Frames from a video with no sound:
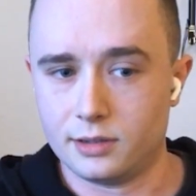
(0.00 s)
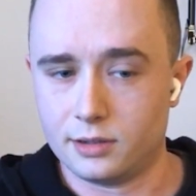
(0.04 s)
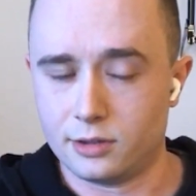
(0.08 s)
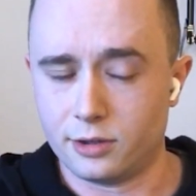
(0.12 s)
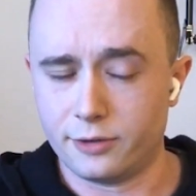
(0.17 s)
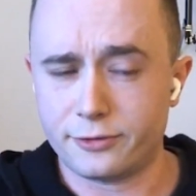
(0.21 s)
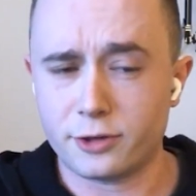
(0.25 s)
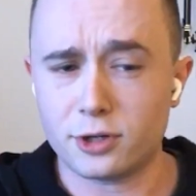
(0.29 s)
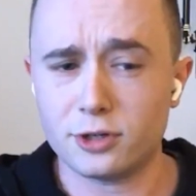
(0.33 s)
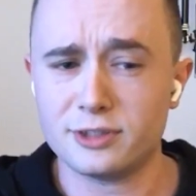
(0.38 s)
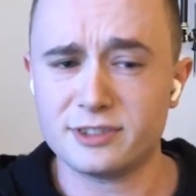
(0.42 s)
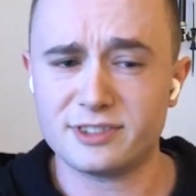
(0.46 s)

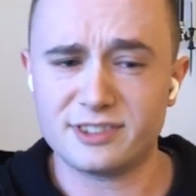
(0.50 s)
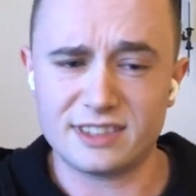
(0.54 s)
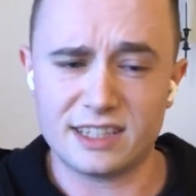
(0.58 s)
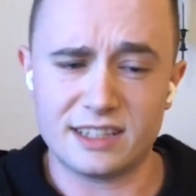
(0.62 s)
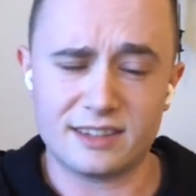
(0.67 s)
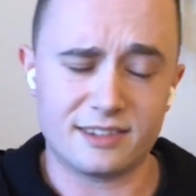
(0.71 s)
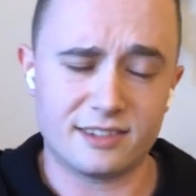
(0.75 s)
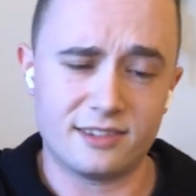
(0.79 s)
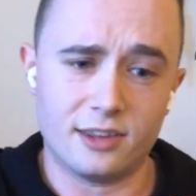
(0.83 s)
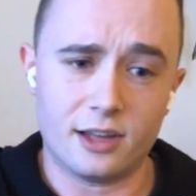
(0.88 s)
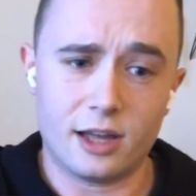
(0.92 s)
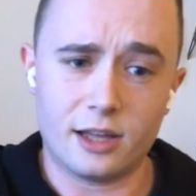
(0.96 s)
Of course,
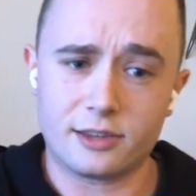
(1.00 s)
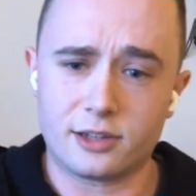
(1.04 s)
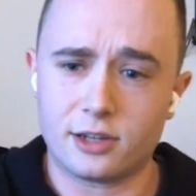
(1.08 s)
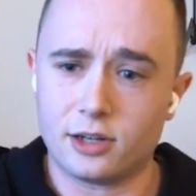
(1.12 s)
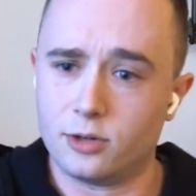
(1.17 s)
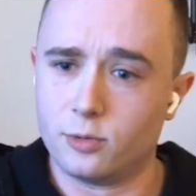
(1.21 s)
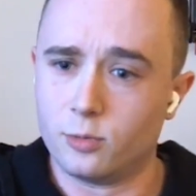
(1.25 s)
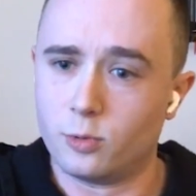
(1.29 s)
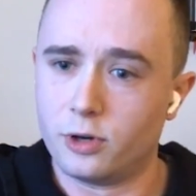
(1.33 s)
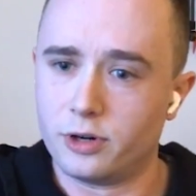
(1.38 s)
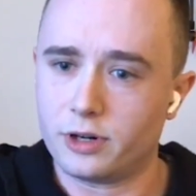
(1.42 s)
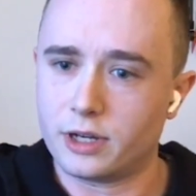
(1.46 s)
that's not
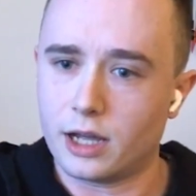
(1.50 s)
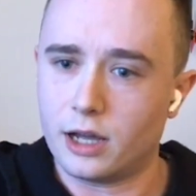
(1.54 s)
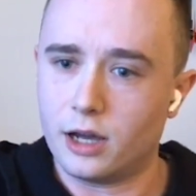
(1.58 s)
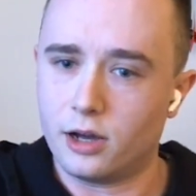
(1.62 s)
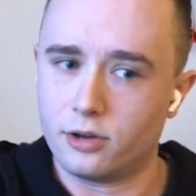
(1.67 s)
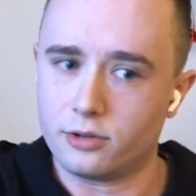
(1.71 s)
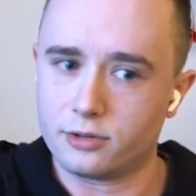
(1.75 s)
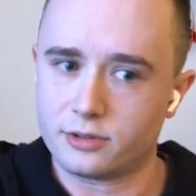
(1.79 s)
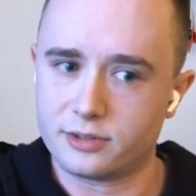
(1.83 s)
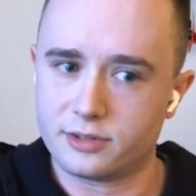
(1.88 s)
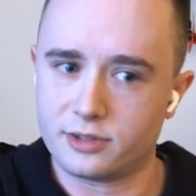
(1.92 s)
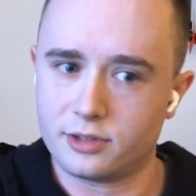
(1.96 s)
going to work
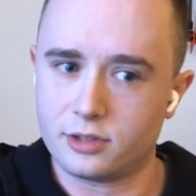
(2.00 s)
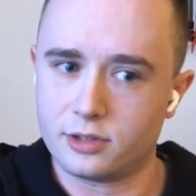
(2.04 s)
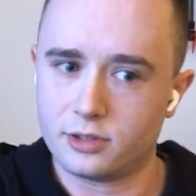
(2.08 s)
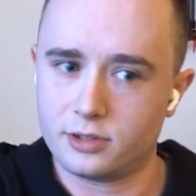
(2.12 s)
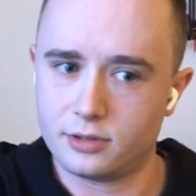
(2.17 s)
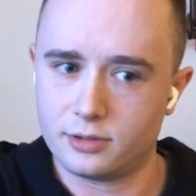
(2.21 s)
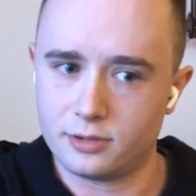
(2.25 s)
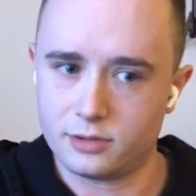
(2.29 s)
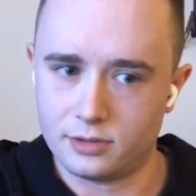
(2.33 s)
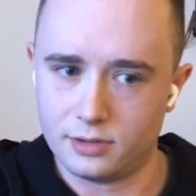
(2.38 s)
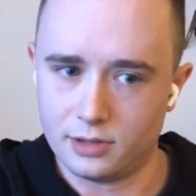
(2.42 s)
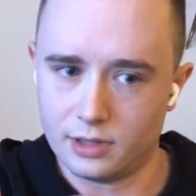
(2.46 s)
out
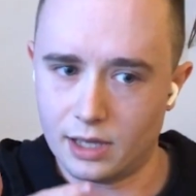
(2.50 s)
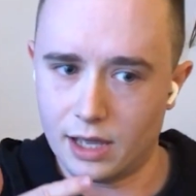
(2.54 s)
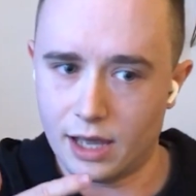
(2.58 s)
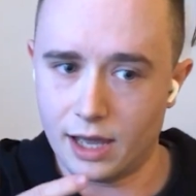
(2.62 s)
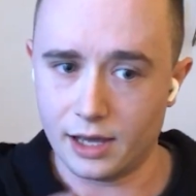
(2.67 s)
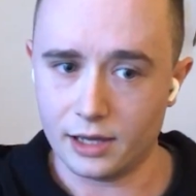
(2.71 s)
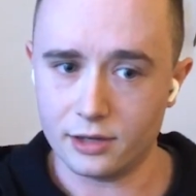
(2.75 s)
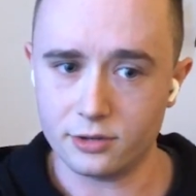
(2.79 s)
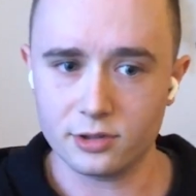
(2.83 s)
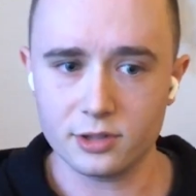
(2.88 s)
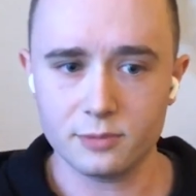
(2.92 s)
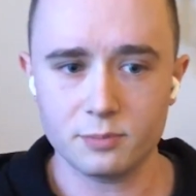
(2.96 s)

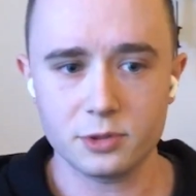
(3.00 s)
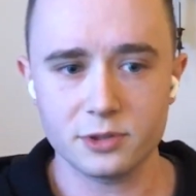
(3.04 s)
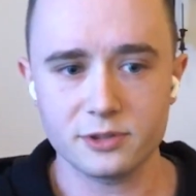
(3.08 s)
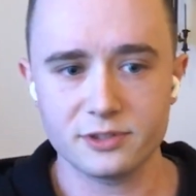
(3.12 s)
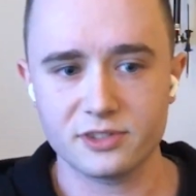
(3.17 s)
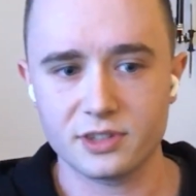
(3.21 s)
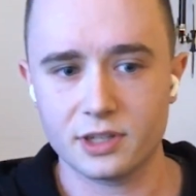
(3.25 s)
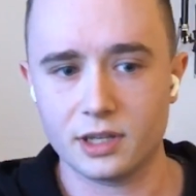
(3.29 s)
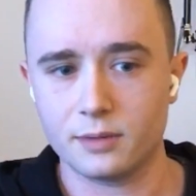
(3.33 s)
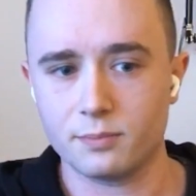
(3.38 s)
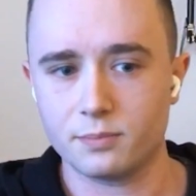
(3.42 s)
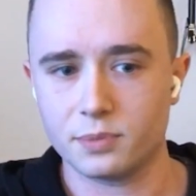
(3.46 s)

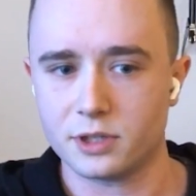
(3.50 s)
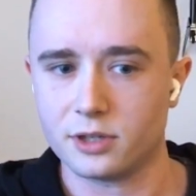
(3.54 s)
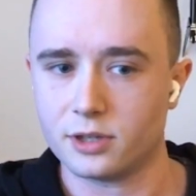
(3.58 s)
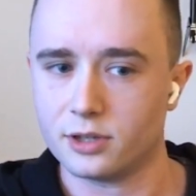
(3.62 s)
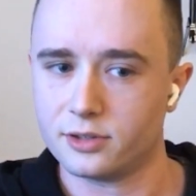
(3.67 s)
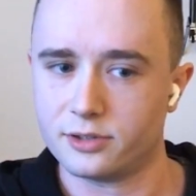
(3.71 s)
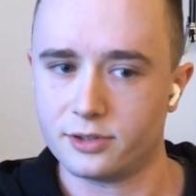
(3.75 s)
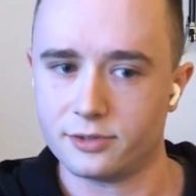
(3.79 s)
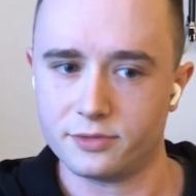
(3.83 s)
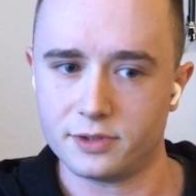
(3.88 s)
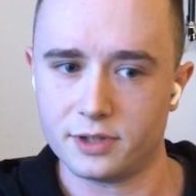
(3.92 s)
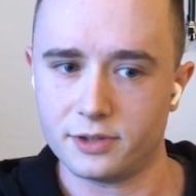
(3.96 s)
100%
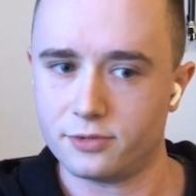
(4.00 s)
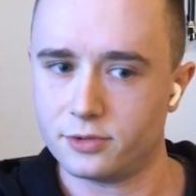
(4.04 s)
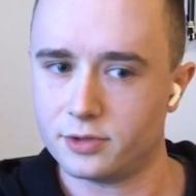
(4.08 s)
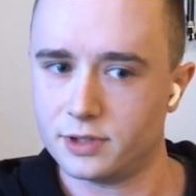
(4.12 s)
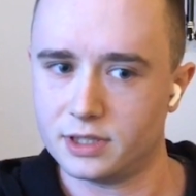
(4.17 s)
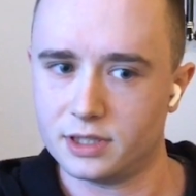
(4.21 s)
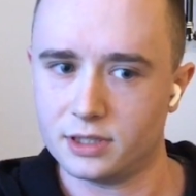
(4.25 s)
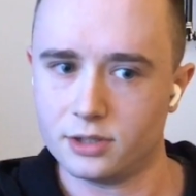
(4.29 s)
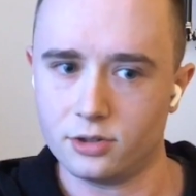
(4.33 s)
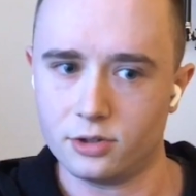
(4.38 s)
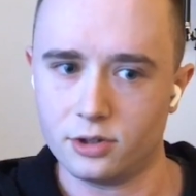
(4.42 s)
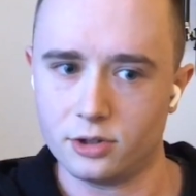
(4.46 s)
because of
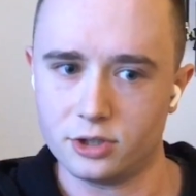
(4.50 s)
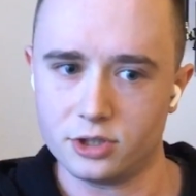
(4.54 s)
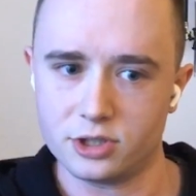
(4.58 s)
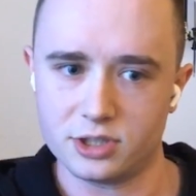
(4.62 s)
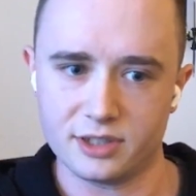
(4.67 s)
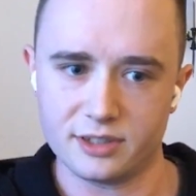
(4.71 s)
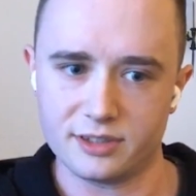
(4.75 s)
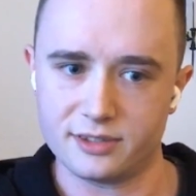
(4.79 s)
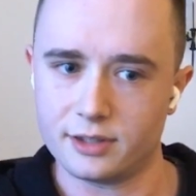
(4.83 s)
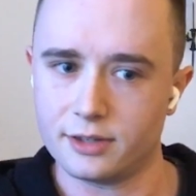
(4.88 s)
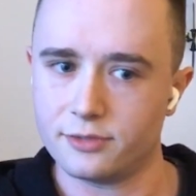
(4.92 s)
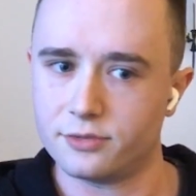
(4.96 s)
different
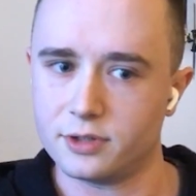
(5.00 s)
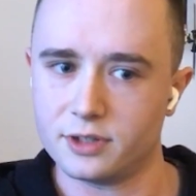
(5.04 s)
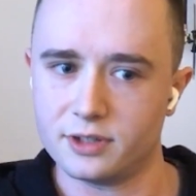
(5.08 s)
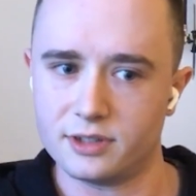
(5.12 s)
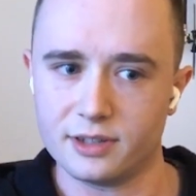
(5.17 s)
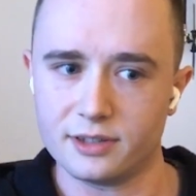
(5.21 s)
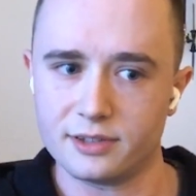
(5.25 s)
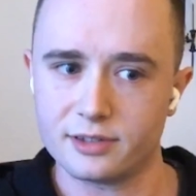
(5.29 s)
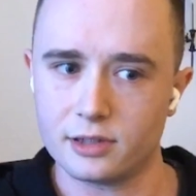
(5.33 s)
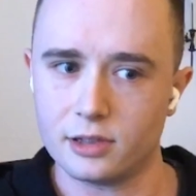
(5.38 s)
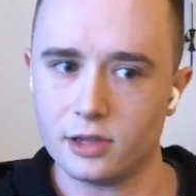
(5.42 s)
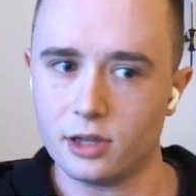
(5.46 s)
inertias, different
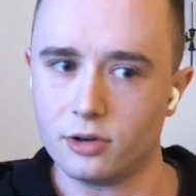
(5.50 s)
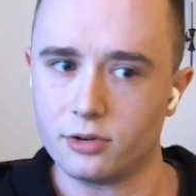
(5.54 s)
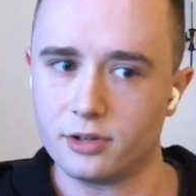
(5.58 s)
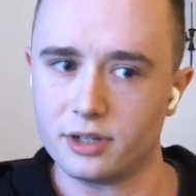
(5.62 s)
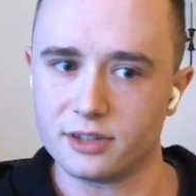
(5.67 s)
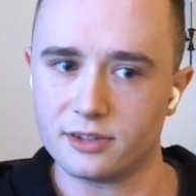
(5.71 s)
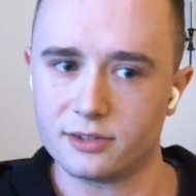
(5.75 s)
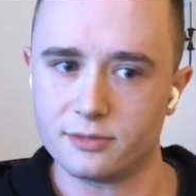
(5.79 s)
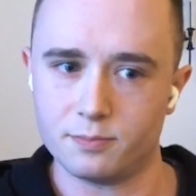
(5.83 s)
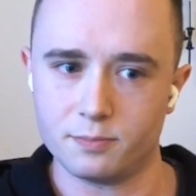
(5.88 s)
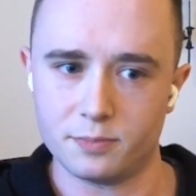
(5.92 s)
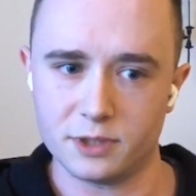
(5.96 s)
disk
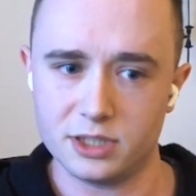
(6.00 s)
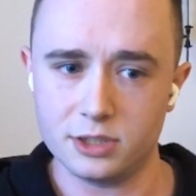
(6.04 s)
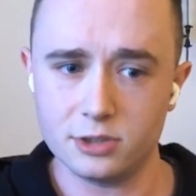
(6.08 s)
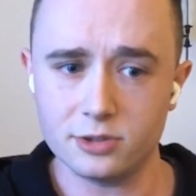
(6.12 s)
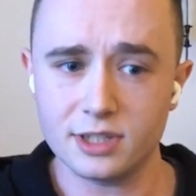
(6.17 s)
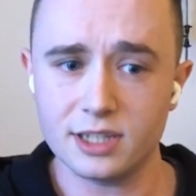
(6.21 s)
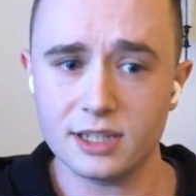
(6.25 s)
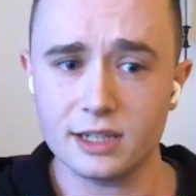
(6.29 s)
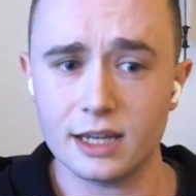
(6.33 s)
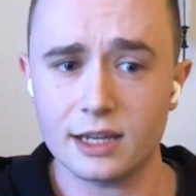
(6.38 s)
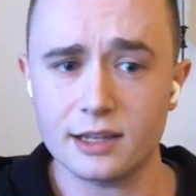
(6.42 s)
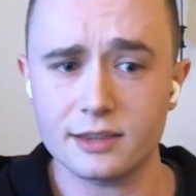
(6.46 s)
loadings, but you
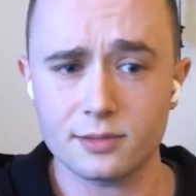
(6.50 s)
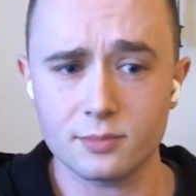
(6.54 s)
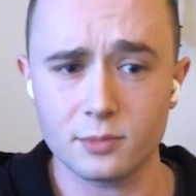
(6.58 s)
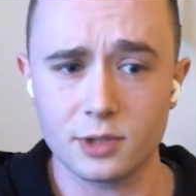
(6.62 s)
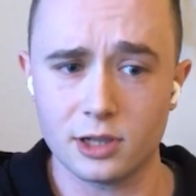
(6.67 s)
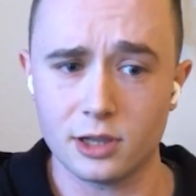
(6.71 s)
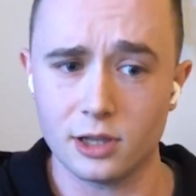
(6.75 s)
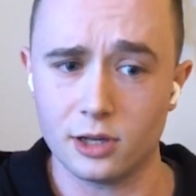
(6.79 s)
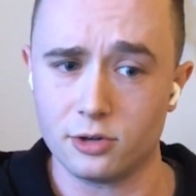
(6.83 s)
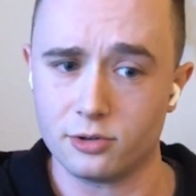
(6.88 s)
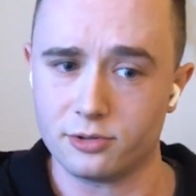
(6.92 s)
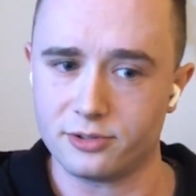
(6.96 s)
can get them
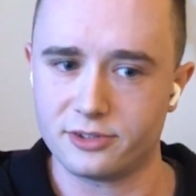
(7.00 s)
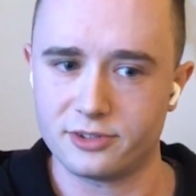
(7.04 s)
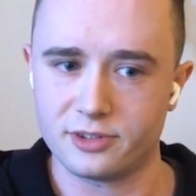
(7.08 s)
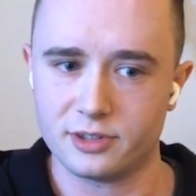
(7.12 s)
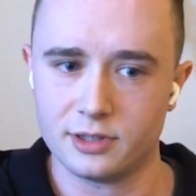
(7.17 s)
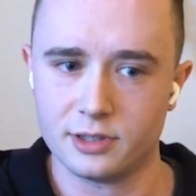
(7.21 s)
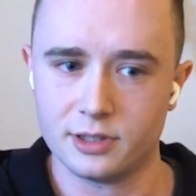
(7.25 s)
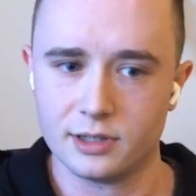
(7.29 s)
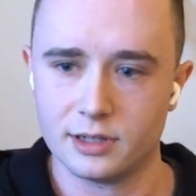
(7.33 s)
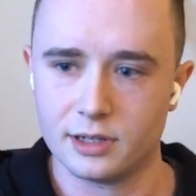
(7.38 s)
close.